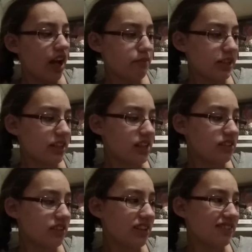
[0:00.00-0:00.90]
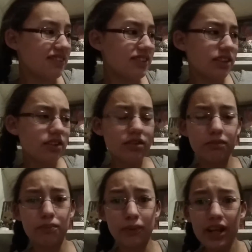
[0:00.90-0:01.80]
I mean, it's still
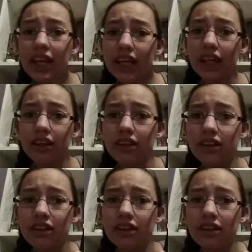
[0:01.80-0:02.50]
pretty,